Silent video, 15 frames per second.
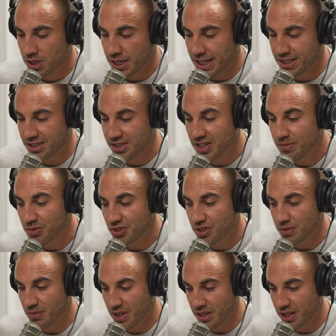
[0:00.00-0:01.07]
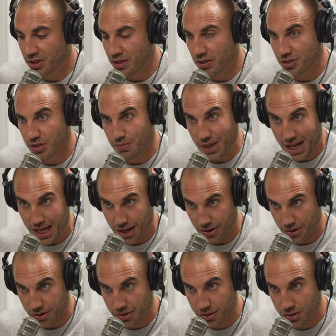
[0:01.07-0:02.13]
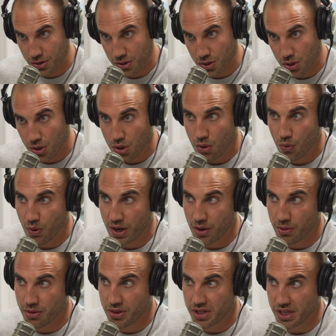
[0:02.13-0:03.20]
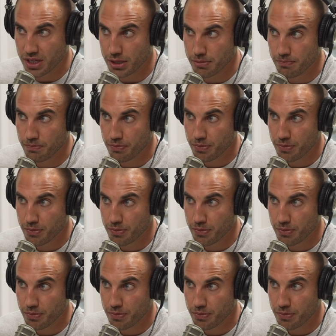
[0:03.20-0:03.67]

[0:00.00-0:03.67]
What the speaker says: it seems to me that there is a pattern where the